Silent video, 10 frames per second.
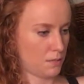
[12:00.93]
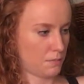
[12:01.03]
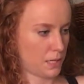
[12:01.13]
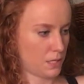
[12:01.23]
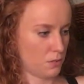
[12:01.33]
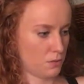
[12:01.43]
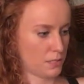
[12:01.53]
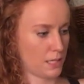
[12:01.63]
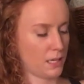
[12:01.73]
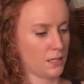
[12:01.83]
but I
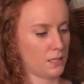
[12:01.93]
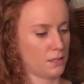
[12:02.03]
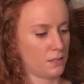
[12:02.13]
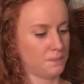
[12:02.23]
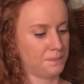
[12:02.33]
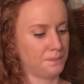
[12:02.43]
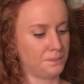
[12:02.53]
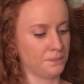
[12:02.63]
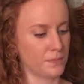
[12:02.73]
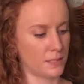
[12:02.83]
used like a
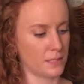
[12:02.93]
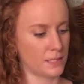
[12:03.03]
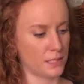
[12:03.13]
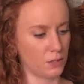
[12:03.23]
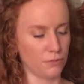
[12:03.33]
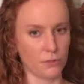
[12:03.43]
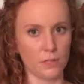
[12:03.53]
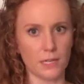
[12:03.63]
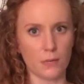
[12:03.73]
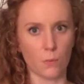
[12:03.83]

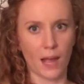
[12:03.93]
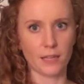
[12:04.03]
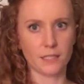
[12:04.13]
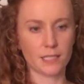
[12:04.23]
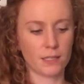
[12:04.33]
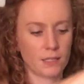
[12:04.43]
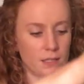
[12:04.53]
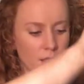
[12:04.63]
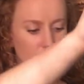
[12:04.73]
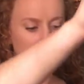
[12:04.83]
silvery white
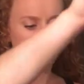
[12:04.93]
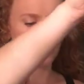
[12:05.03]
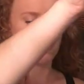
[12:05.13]
as